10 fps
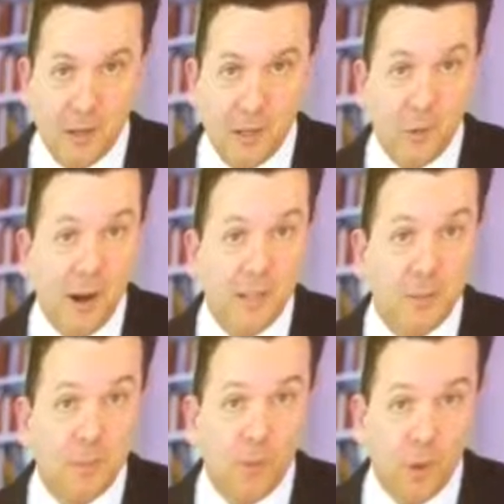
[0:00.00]
to raise
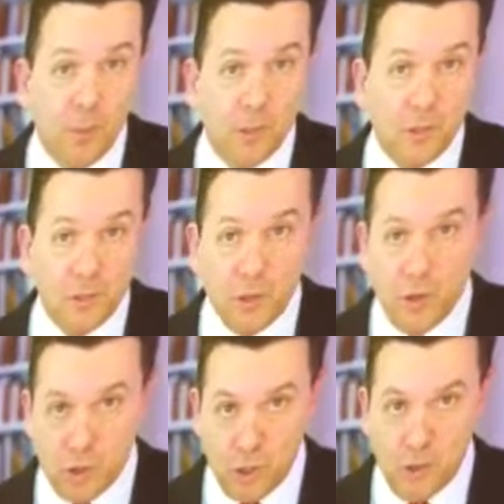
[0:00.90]
the performance of a
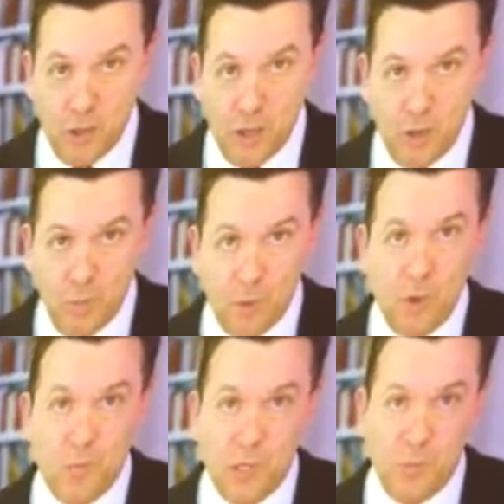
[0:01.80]
surgeon with
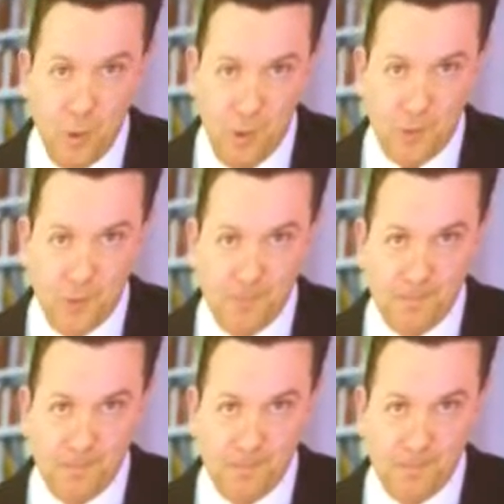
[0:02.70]
whom she worked.